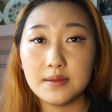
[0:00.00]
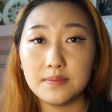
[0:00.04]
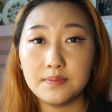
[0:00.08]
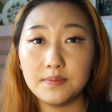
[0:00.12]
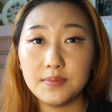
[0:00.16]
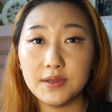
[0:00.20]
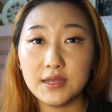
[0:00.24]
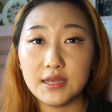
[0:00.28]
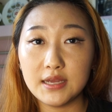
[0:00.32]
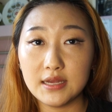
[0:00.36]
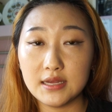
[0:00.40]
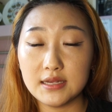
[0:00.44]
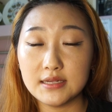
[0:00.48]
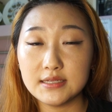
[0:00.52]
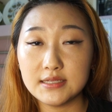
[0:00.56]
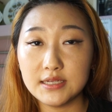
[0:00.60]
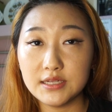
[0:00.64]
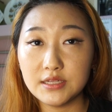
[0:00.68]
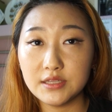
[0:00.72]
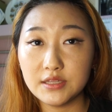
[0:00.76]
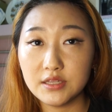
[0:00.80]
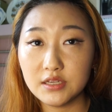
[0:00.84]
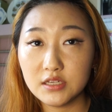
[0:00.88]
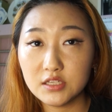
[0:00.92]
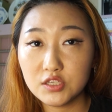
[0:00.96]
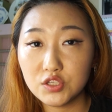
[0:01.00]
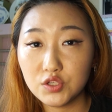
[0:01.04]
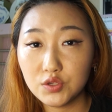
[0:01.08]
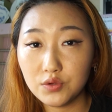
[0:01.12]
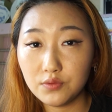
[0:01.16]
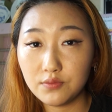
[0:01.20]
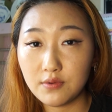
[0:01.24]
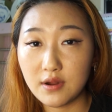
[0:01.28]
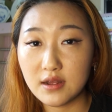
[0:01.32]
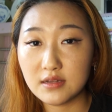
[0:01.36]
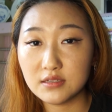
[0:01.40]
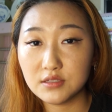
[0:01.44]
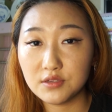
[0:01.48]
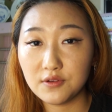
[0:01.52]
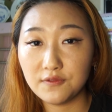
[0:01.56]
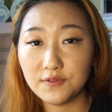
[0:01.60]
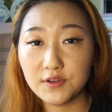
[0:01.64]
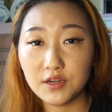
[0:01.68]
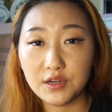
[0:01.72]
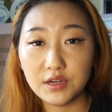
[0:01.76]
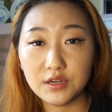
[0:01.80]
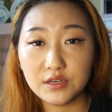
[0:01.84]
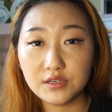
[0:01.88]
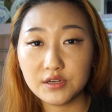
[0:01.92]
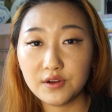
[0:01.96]
Because in these 2 rounds of
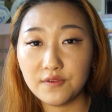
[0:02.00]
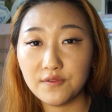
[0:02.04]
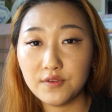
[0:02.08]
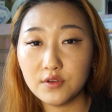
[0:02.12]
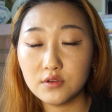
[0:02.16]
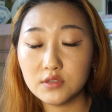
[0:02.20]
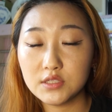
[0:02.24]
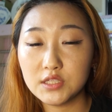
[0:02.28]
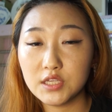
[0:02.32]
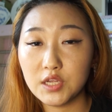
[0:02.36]
the interviews,